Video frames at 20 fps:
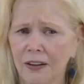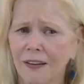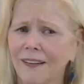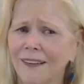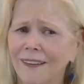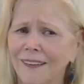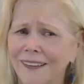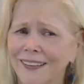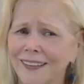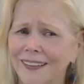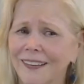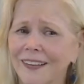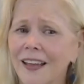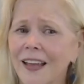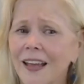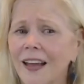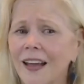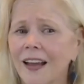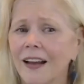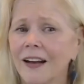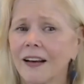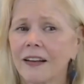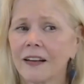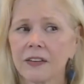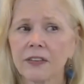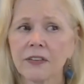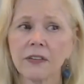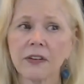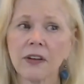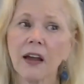and, and he
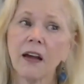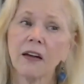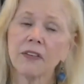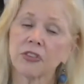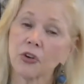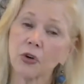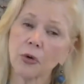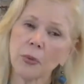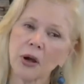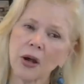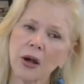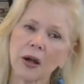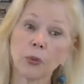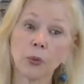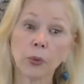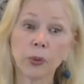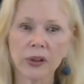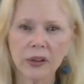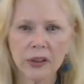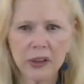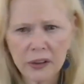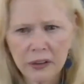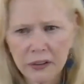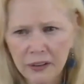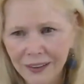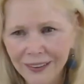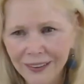said, yeah, so am I. Really?